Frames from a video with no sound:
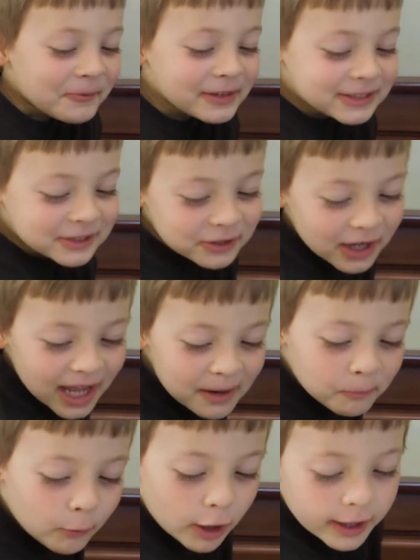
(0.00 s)
What's your
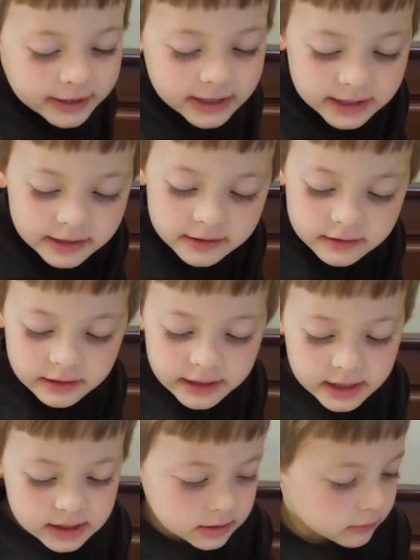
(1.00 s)
name, Wodney? They
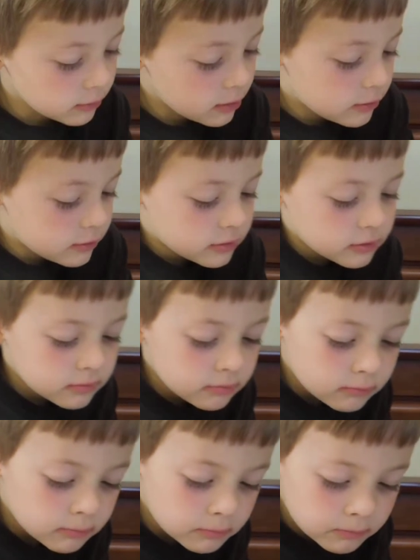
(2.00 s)
asked the rodents.
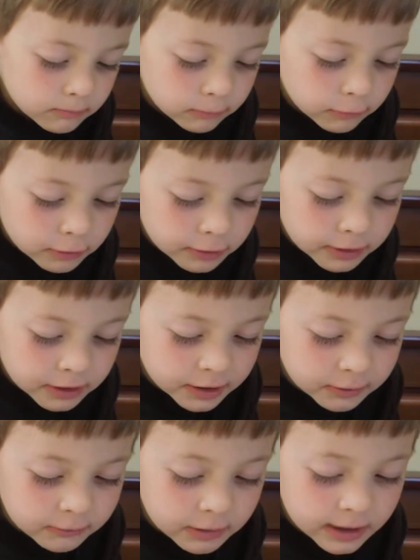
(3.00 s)

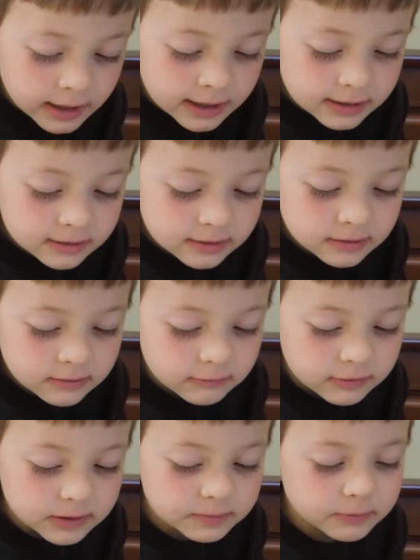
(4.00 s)
Wodney what?
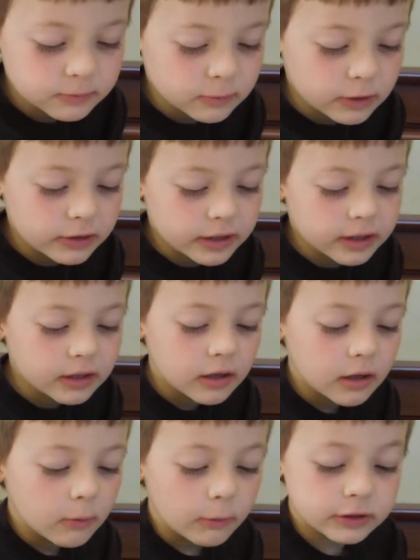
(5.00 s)
whispered Wodney.
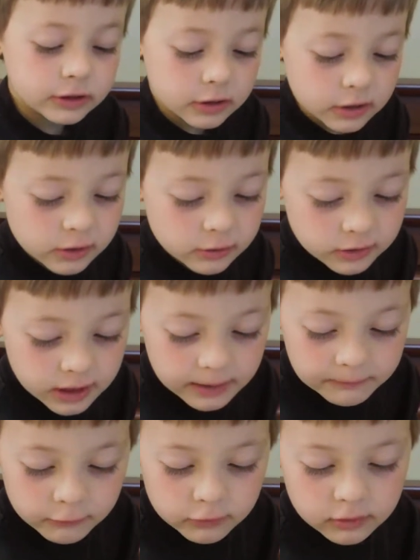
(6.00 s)
What's another
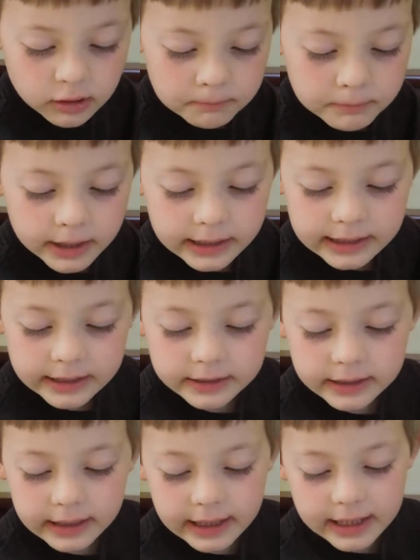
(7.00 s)
name for a bunny?
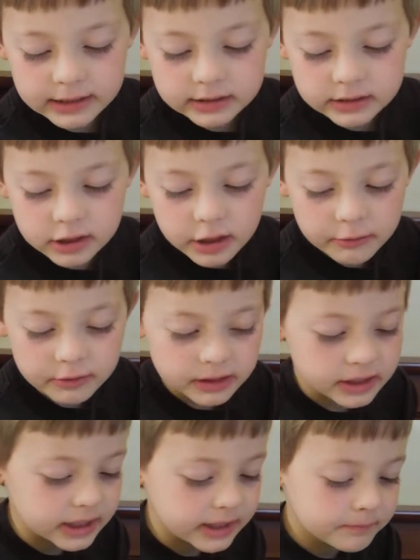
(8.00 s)
they asked
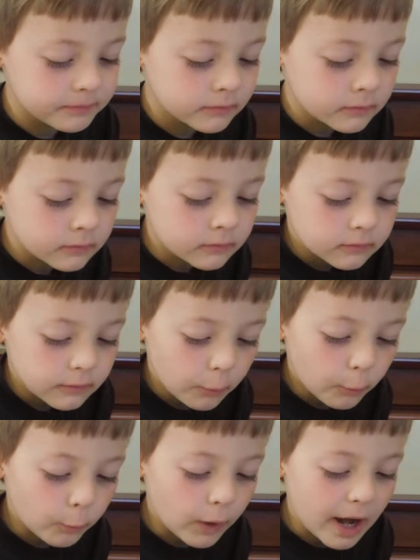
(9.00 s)
knowingly.
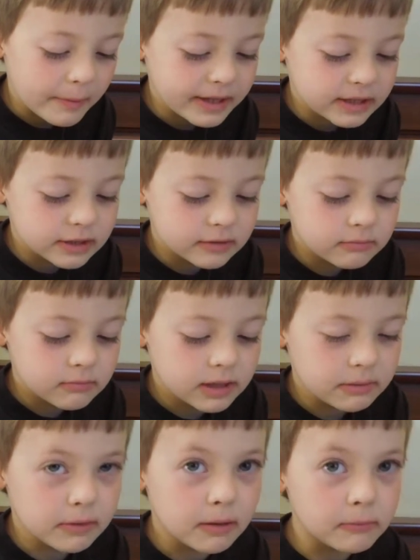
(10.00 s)
Wabbit,
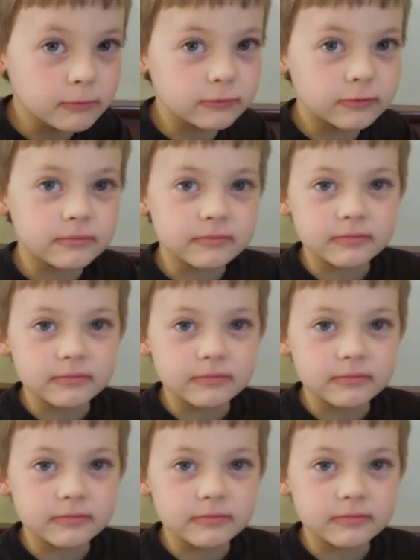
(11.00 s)
mumbled.